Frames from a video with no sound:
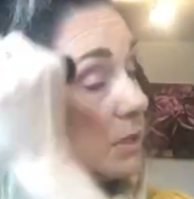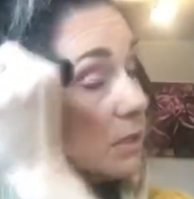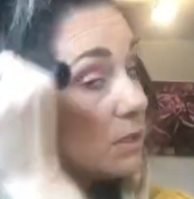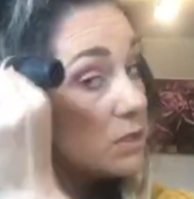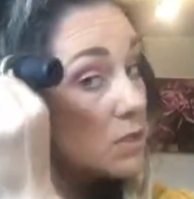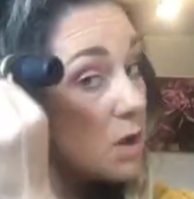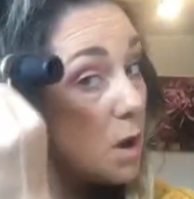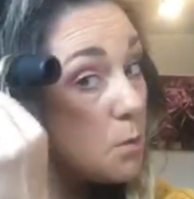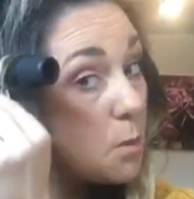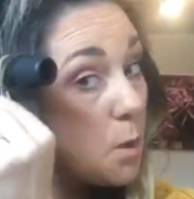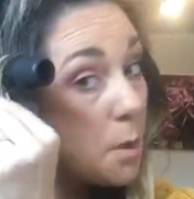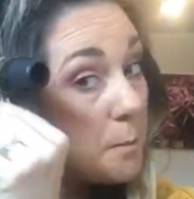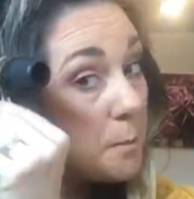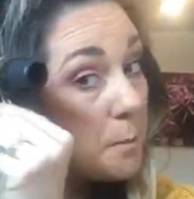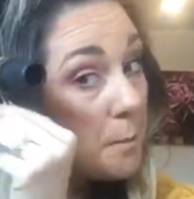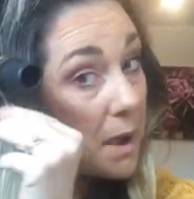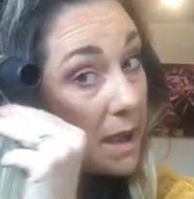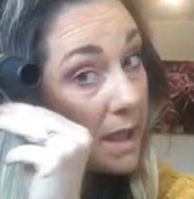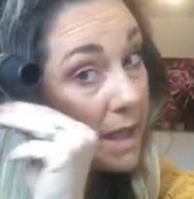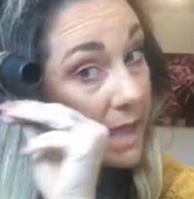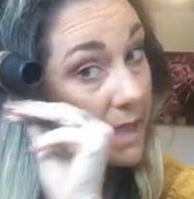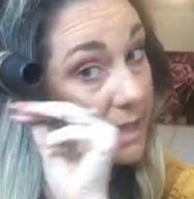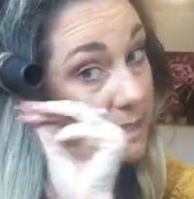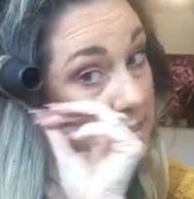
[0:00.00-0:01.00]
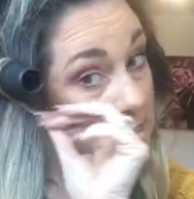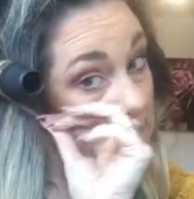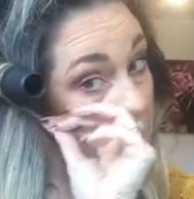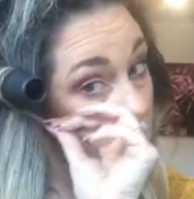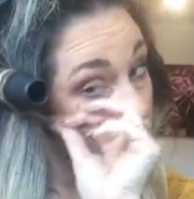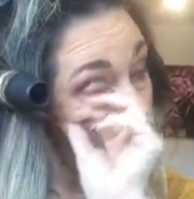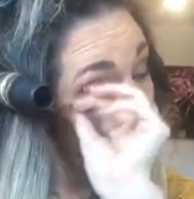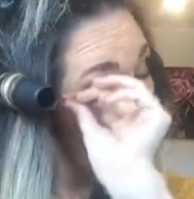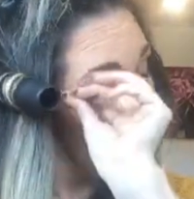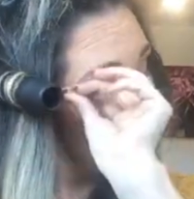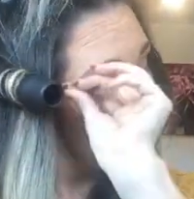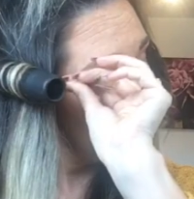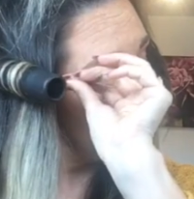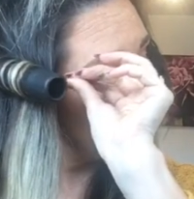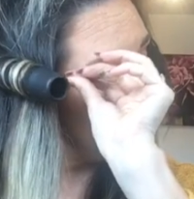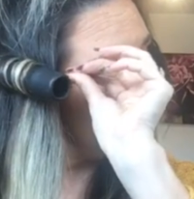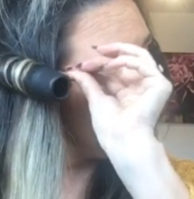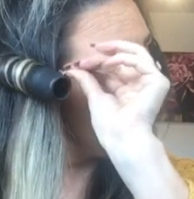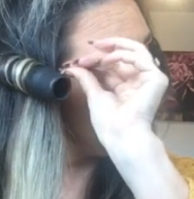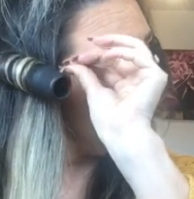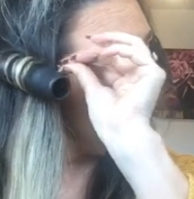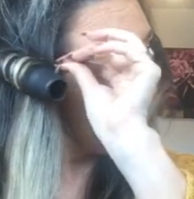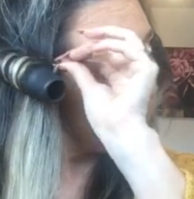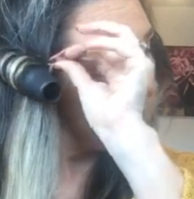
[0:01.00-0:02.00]
because I want my hair to go a
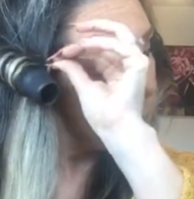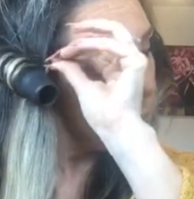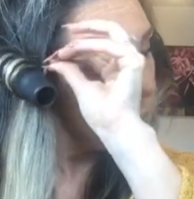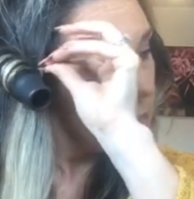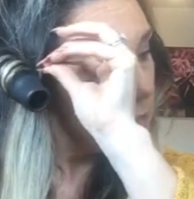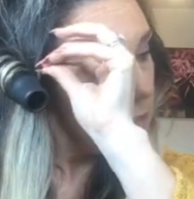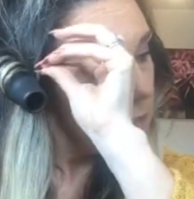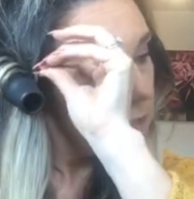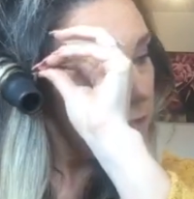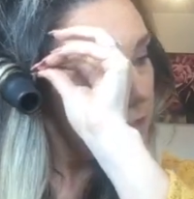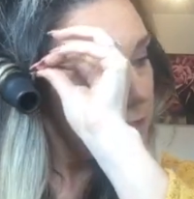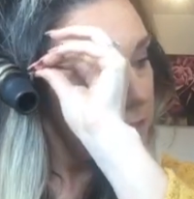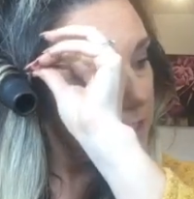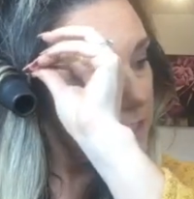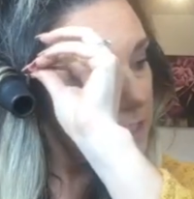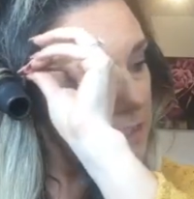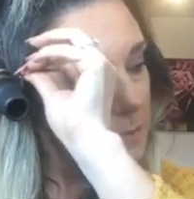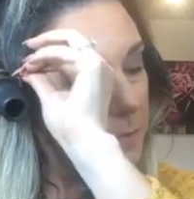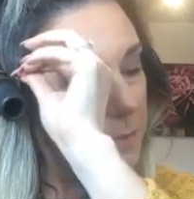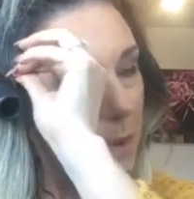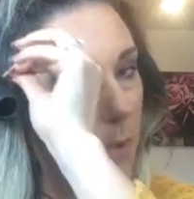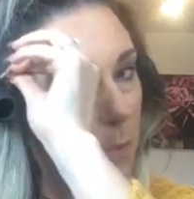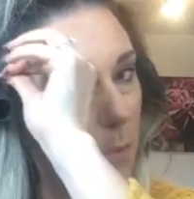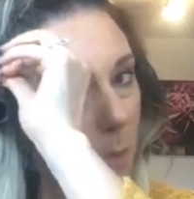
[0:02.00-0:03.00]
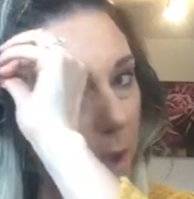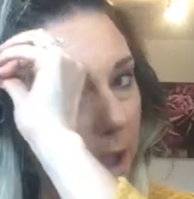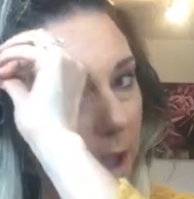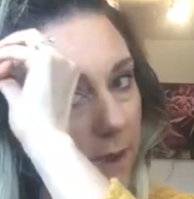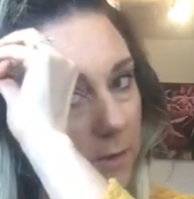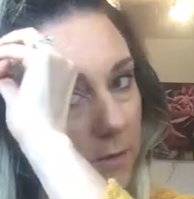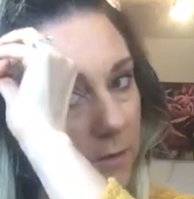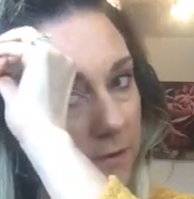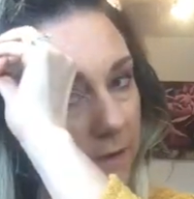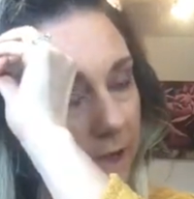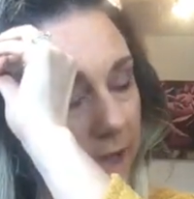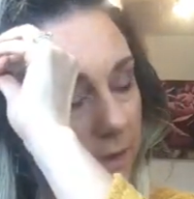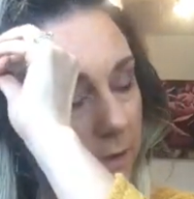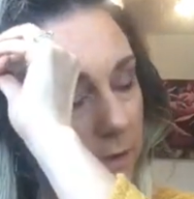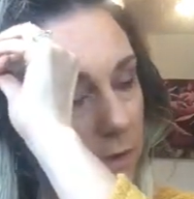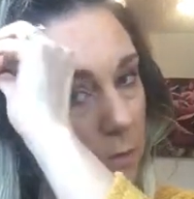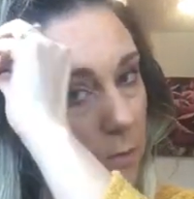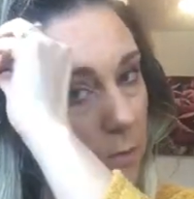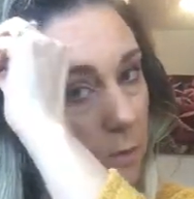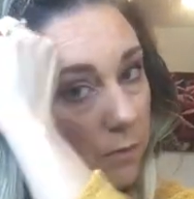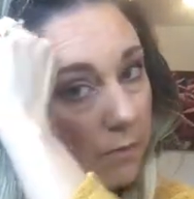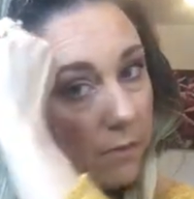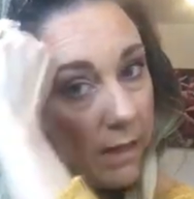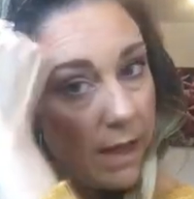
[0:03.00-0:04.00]
particular way. You need to be aware of how you
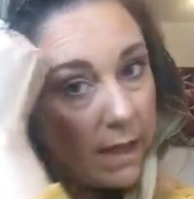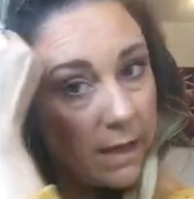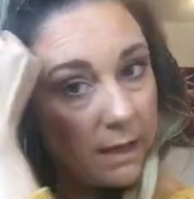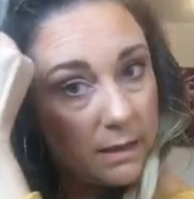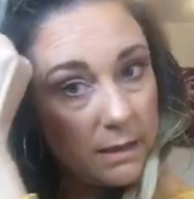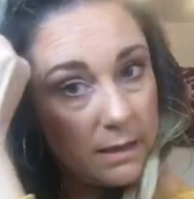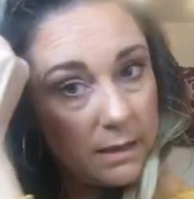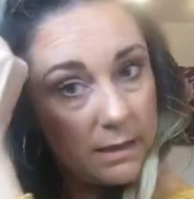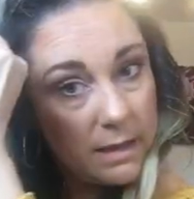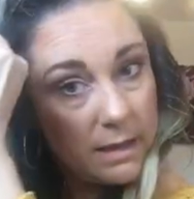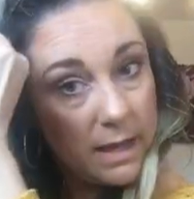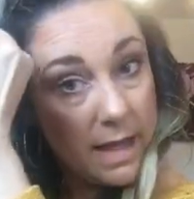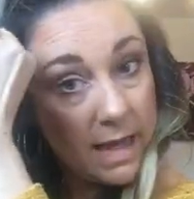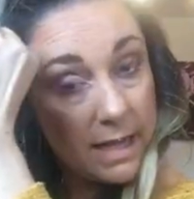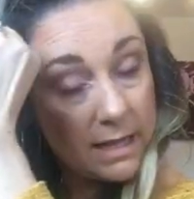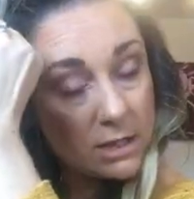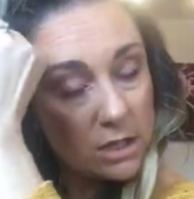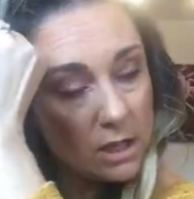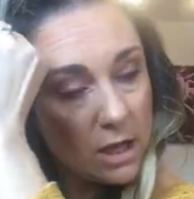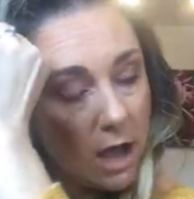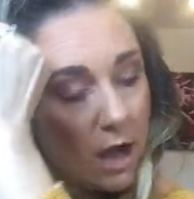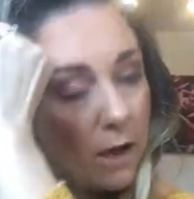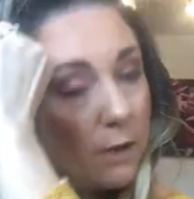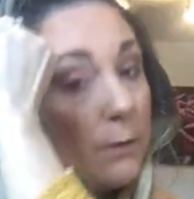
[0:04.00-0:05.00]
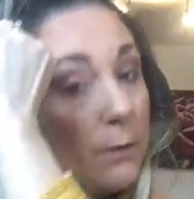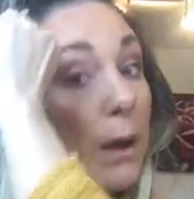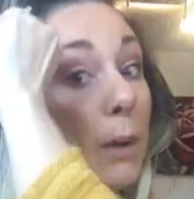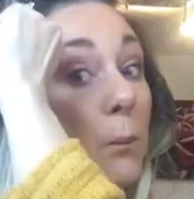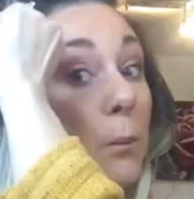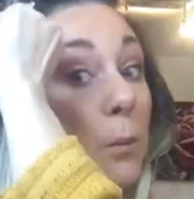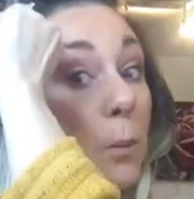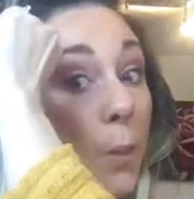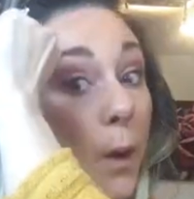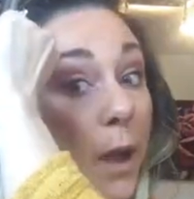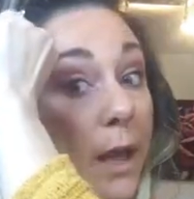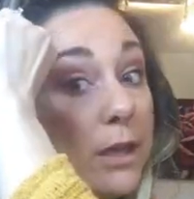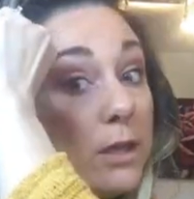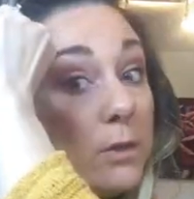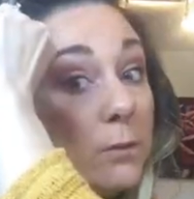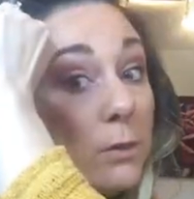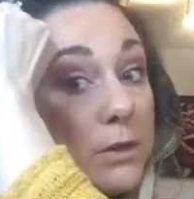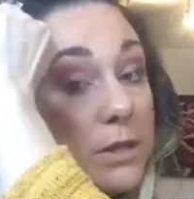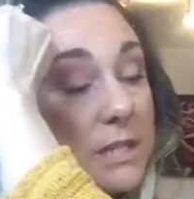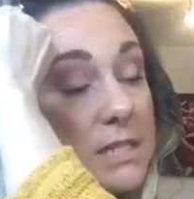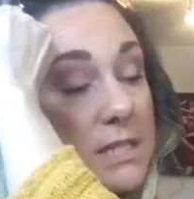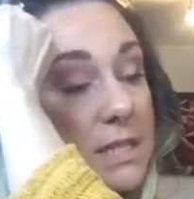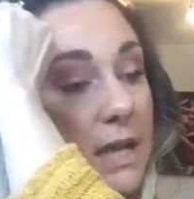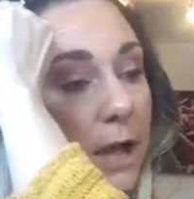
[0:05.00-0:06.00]
want that hair to go and where you
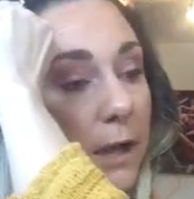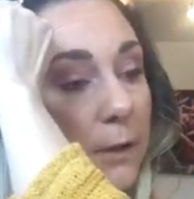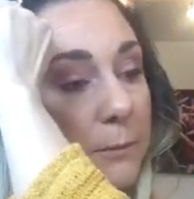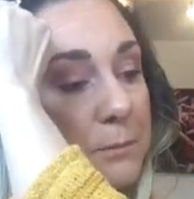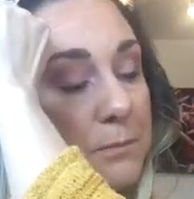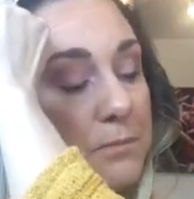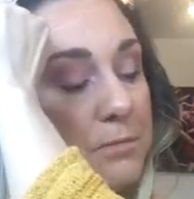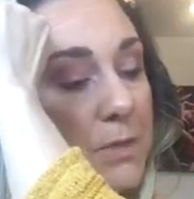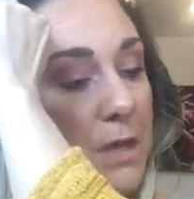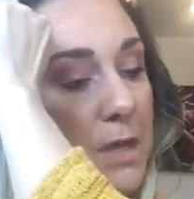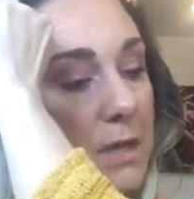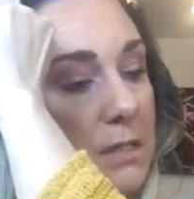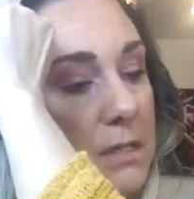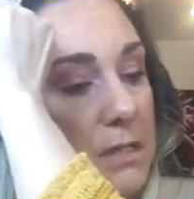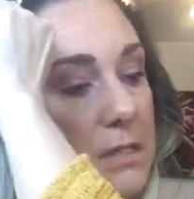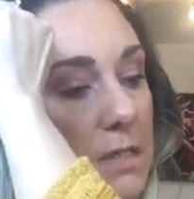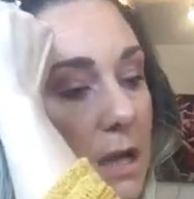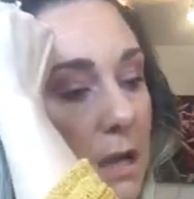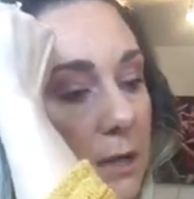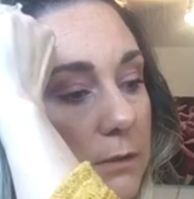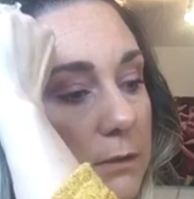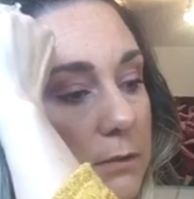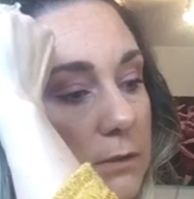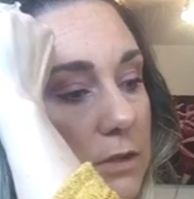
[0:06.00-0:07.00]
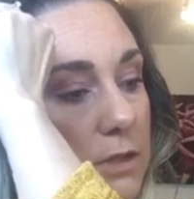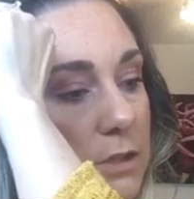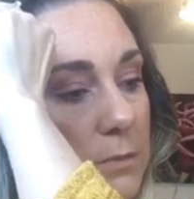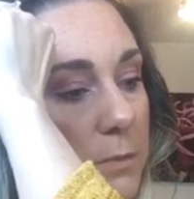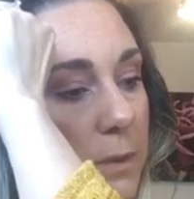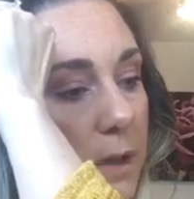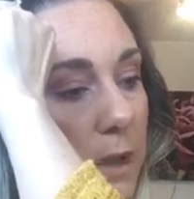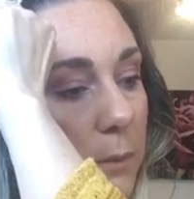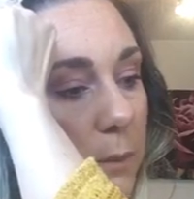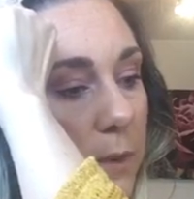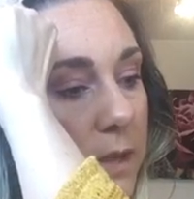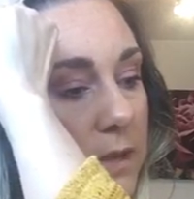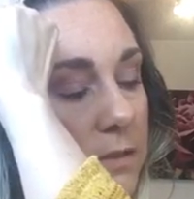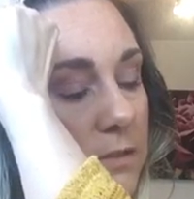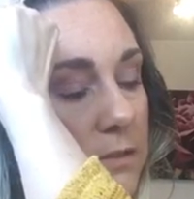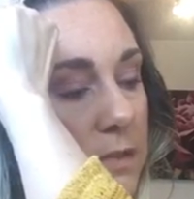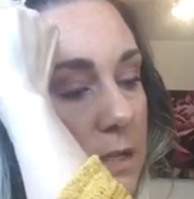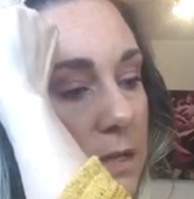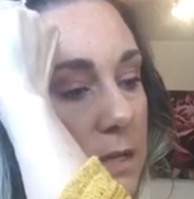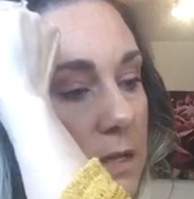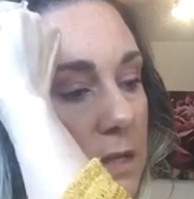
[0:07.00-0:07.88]
want it to go. So just bear with.